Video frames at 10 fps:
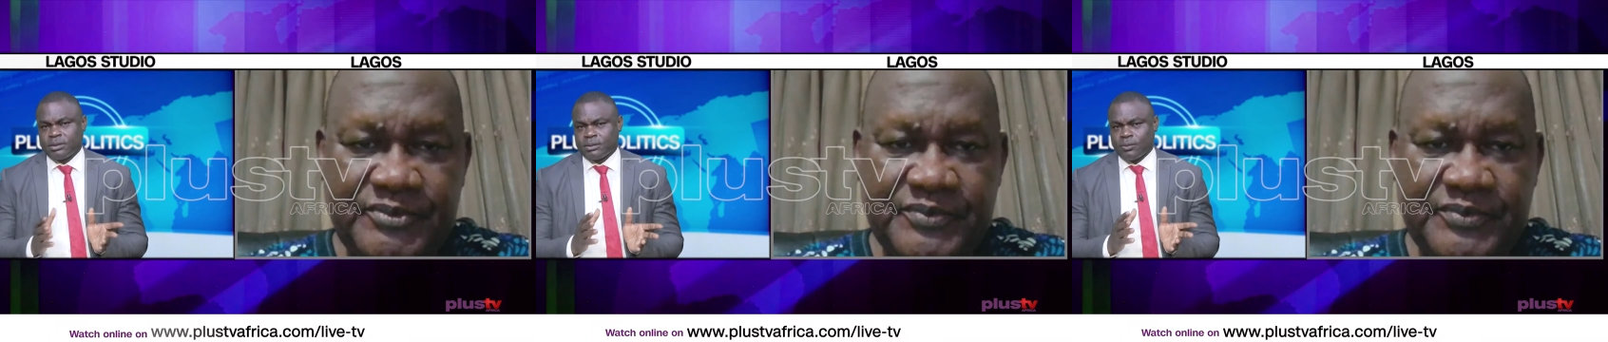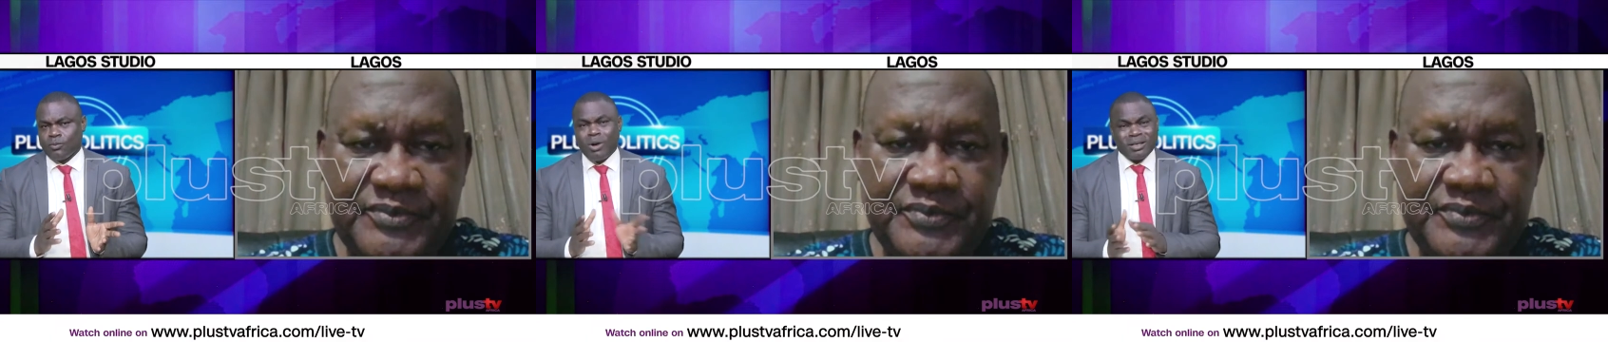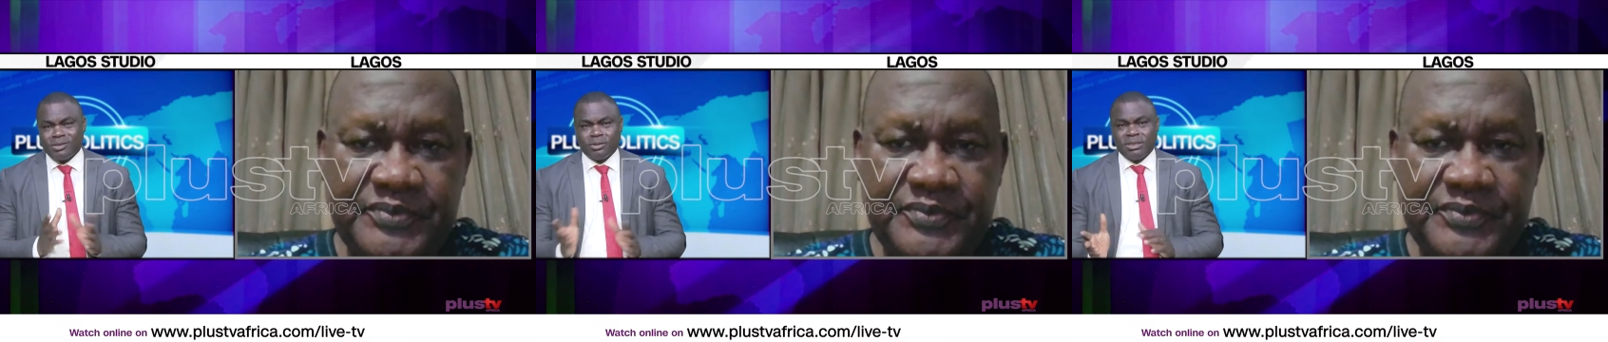
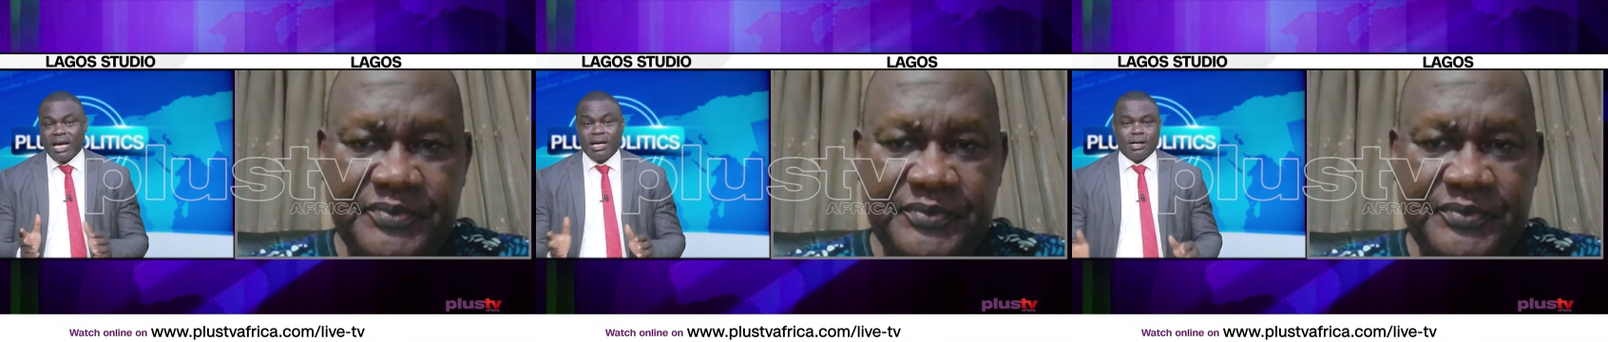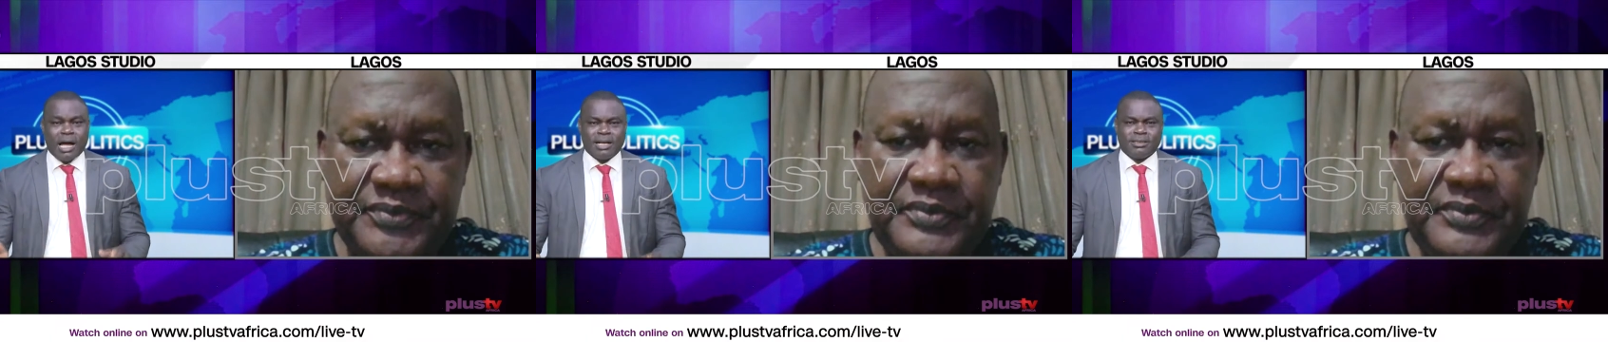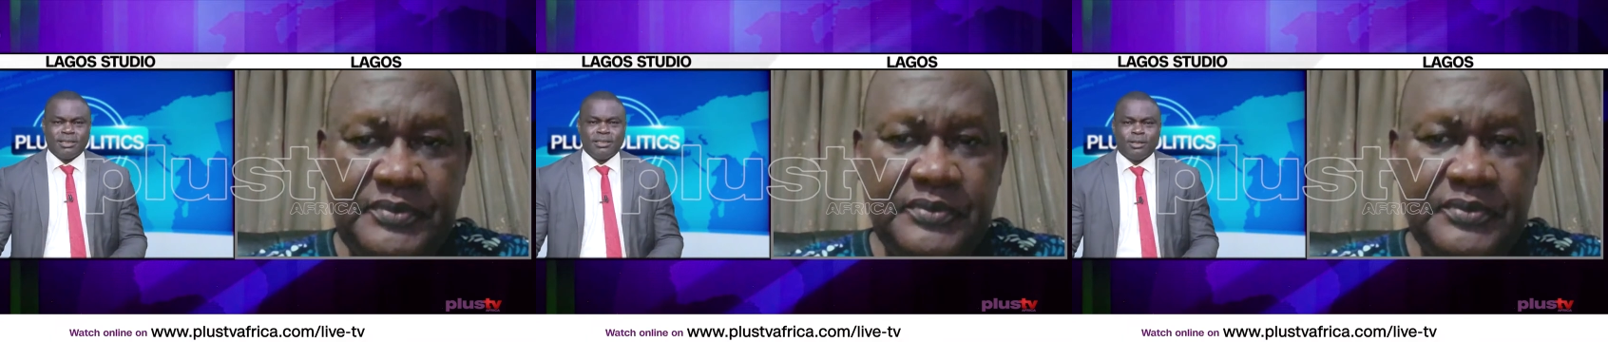Speaker 1: what could
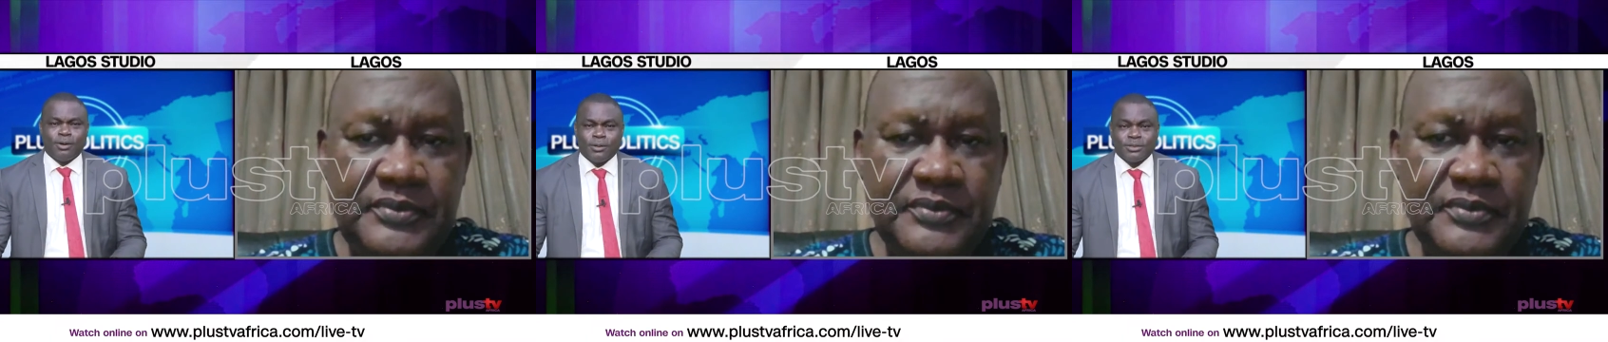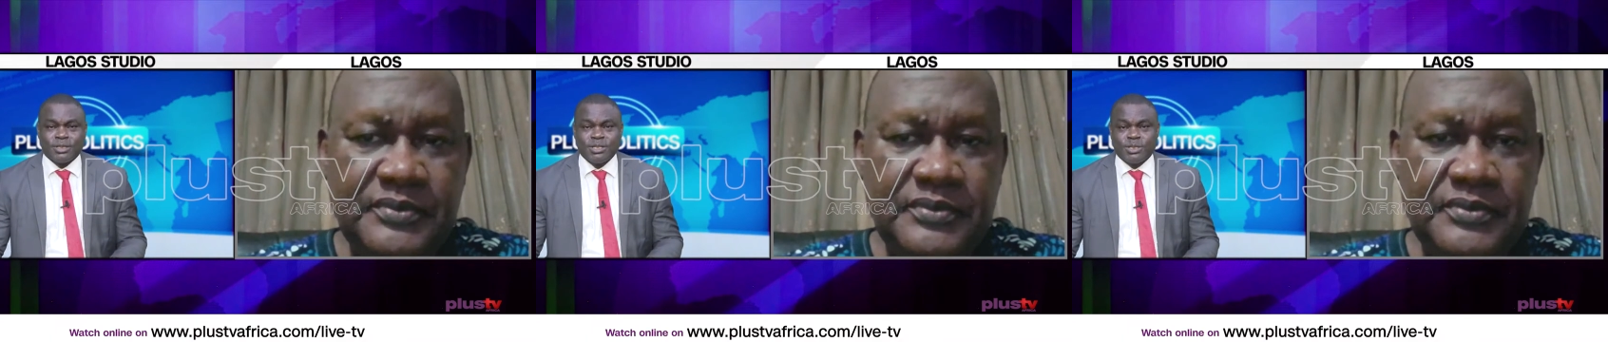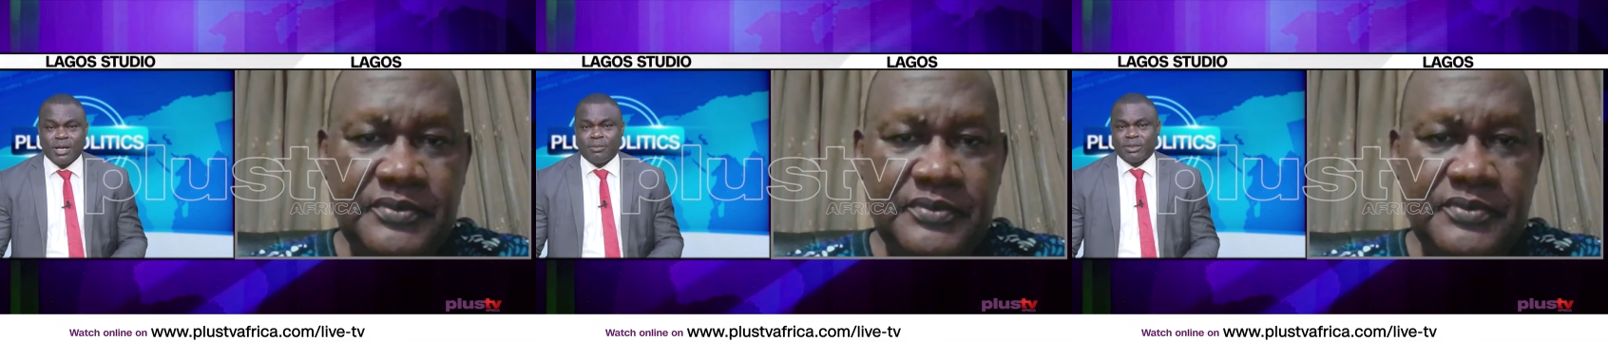actually cause this
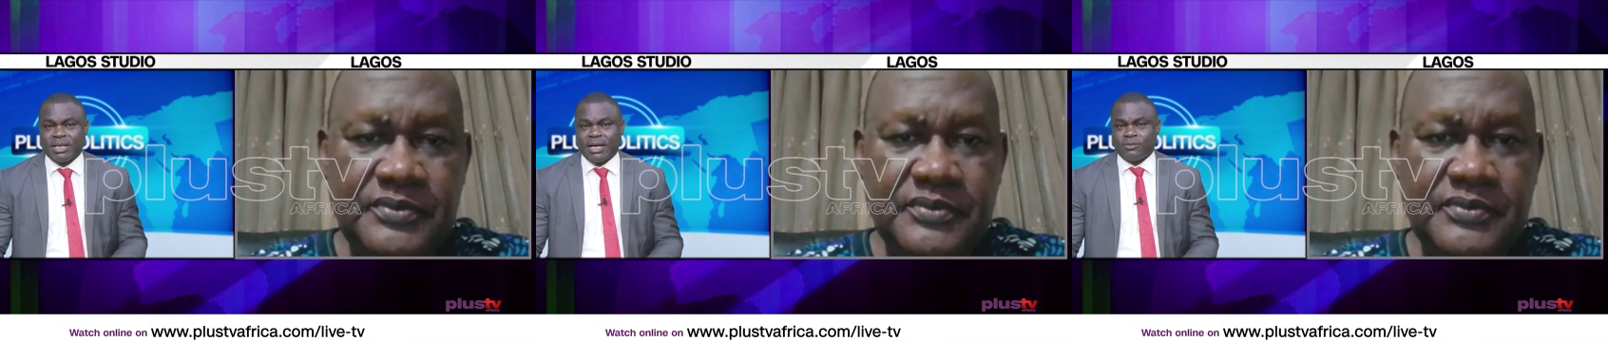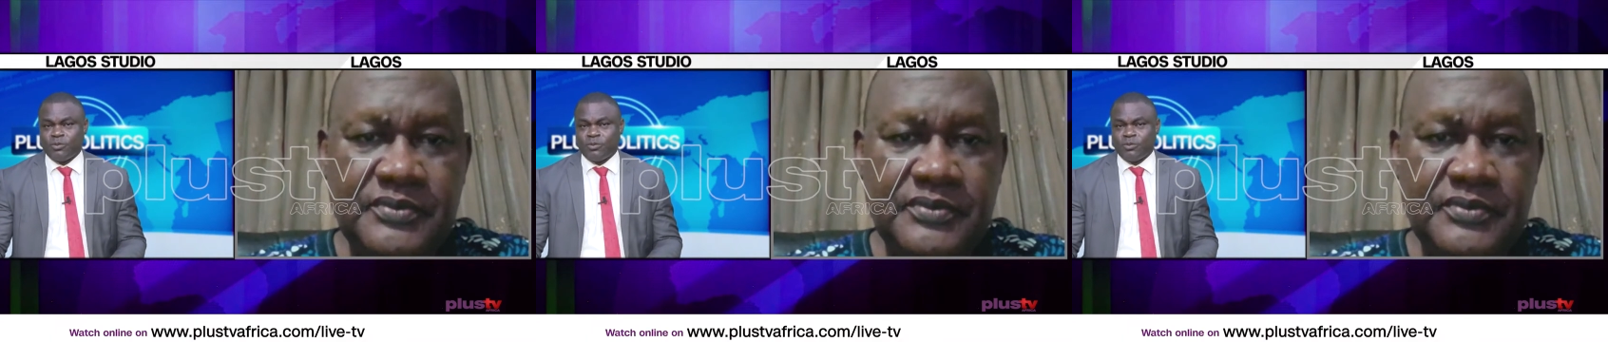sabotage.